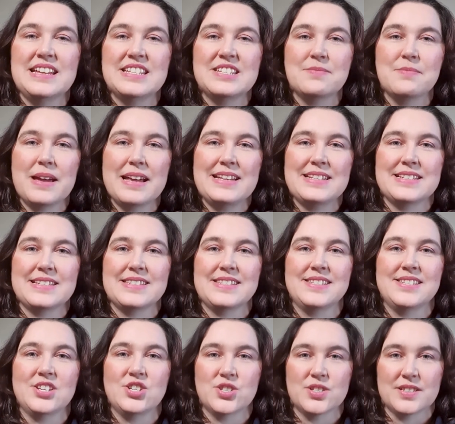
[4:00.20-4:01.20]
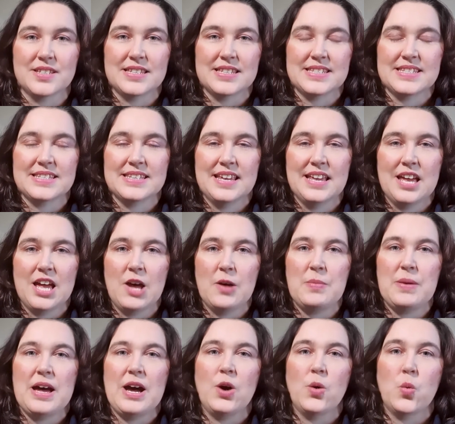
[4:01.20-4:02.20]
to make decisions
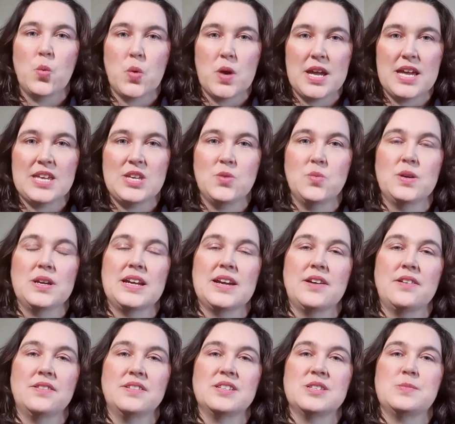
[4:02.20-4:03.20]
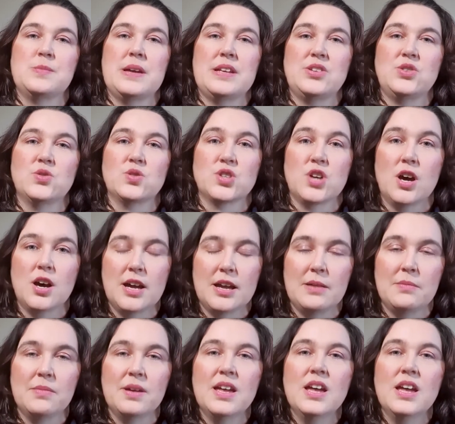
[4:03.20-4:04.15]
about where you are going to spend your time.